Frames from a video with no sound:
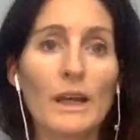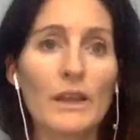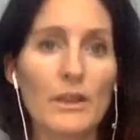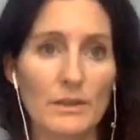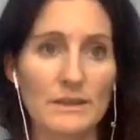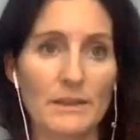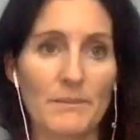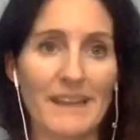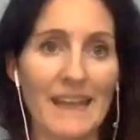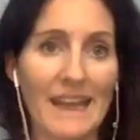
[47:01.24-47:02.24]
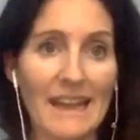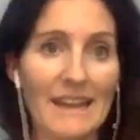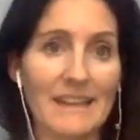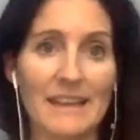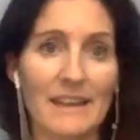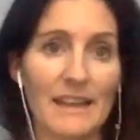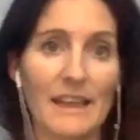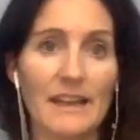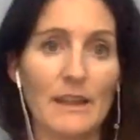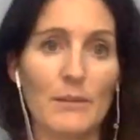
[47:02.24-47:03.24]
through something in the, the
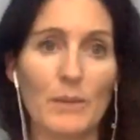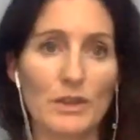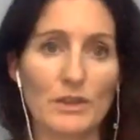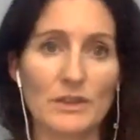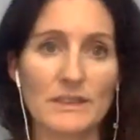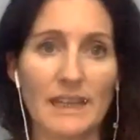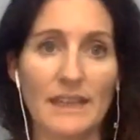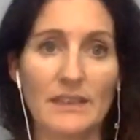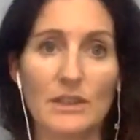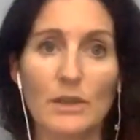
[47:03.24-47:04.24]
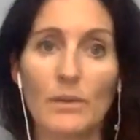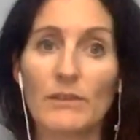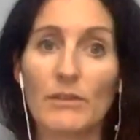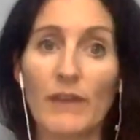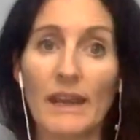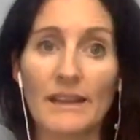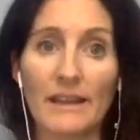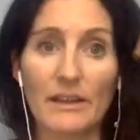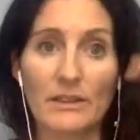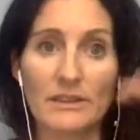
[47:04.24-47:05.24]
in the emotional state. So you want to
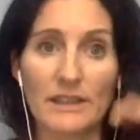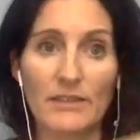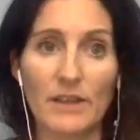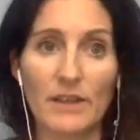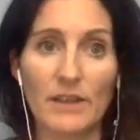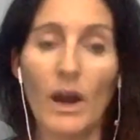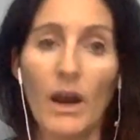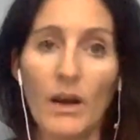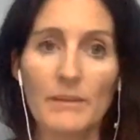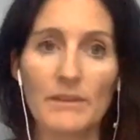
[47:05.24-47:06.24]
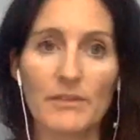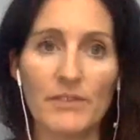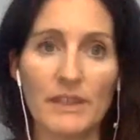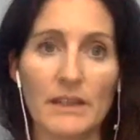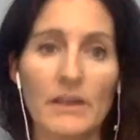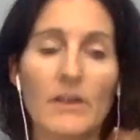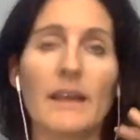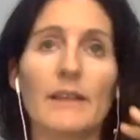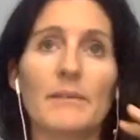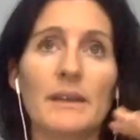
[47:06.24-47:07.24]
regulate yourself and go, oh, I'm in fear.
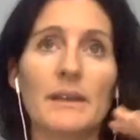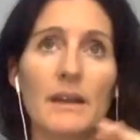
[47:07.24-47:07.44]
Okay, let me